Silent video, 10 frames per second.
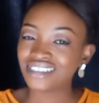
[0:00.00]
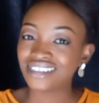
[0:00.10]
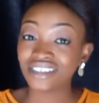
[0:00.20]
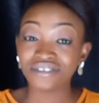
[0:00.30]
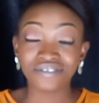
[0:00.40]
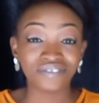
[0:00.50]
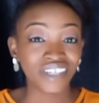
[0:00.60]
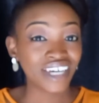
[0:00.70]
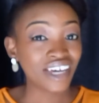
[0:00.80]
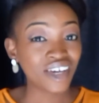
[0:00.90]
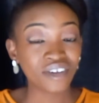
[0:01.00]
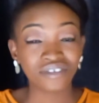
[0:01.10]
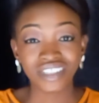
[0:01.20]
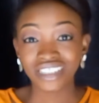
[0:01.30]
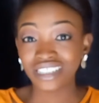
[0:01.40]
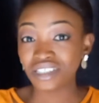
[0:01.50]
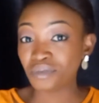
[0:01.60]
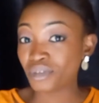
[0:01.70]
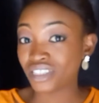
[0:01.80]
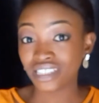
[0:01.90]
is a very
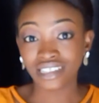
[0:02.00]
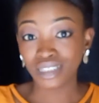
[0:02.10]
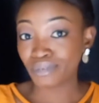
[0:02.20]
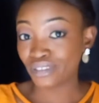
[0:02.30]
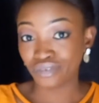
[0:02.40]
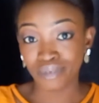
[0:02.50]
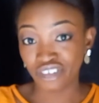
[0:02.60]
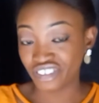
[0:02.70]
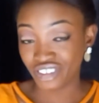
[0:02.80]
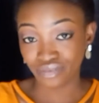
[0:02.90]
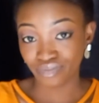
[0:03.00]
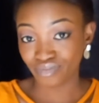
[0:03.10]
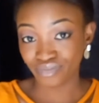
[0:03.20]
important aspect of marriage.